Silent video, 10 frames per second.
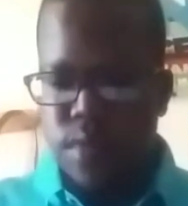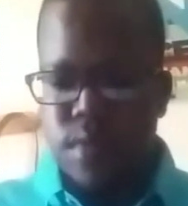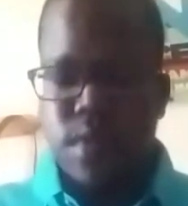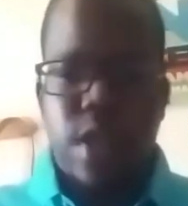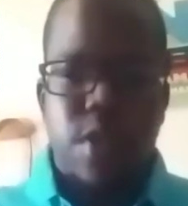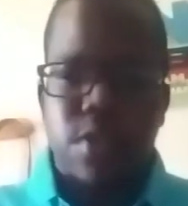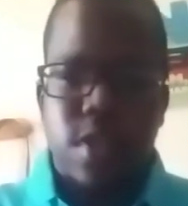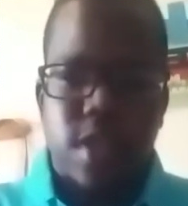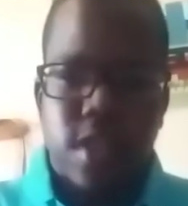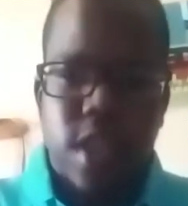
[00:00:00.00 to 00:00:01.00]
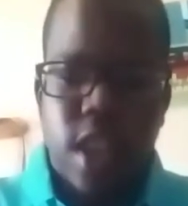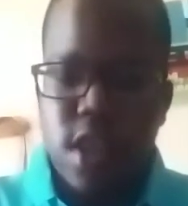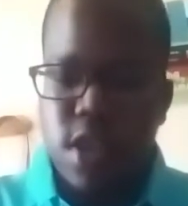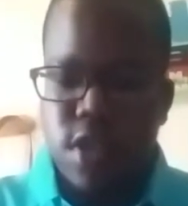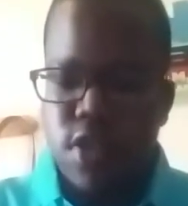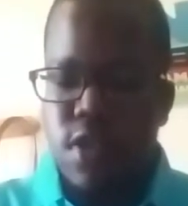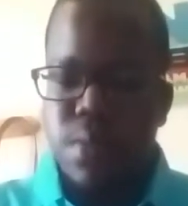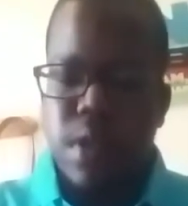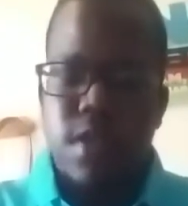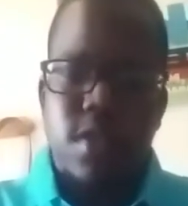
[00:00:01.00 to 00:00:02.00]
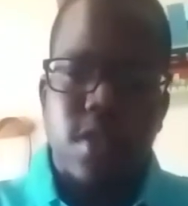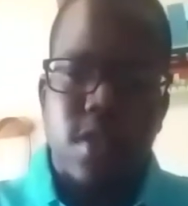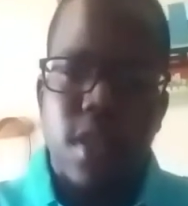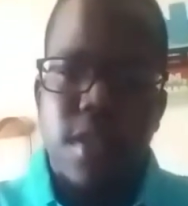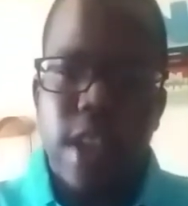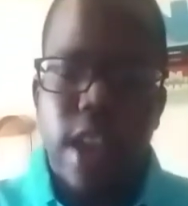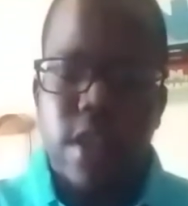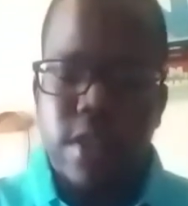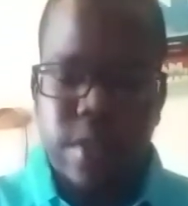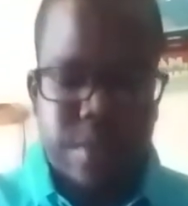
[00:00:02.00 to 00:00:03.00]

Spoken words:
I'm not using this as any excuse, but it's just data.